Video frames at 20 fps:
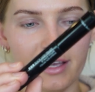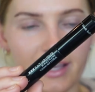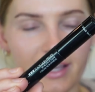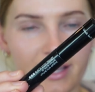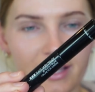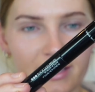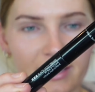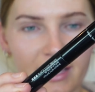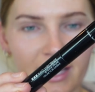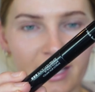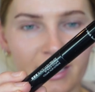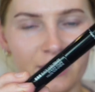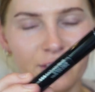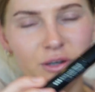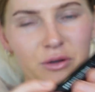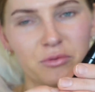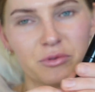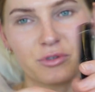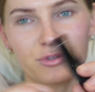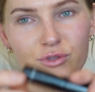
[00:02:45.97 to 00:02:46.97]
and I
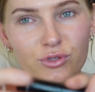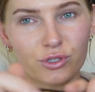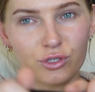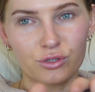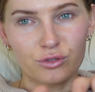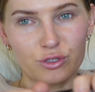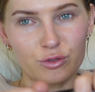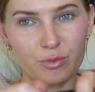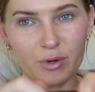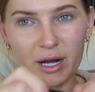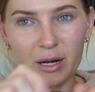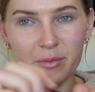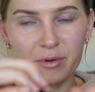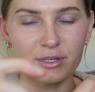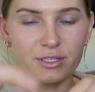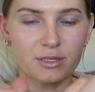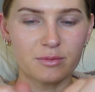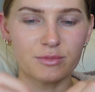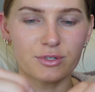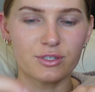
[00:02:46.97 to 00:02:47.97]
don't usually use
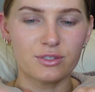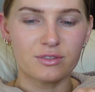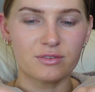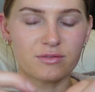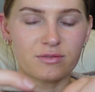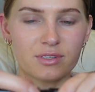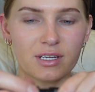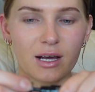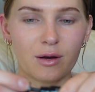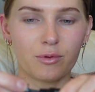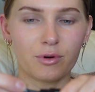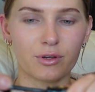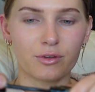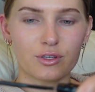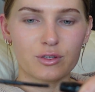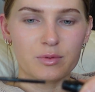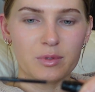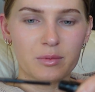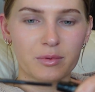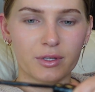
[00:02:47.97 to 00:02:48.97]
primers. I'm just not one of
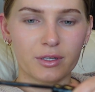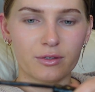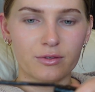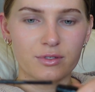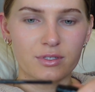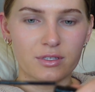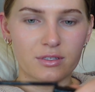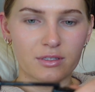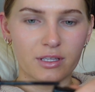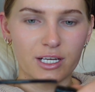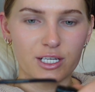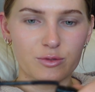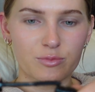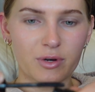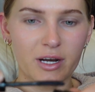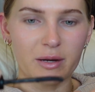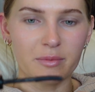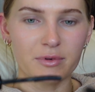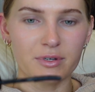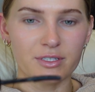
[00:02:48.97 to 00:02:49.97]
those people that uses lash
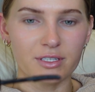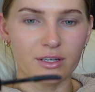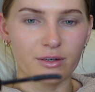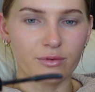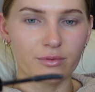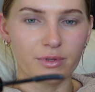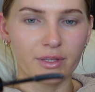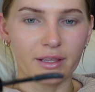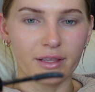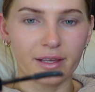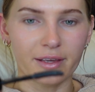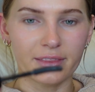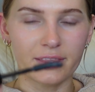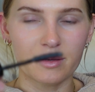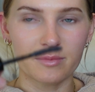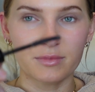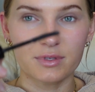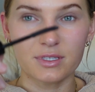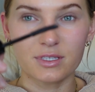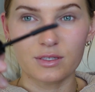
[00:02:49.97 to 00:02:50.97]
primers. I don't really like
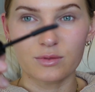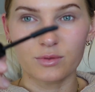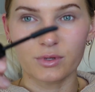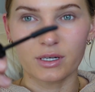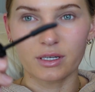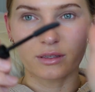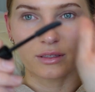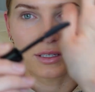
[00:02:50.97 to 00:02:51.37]
them. This is what it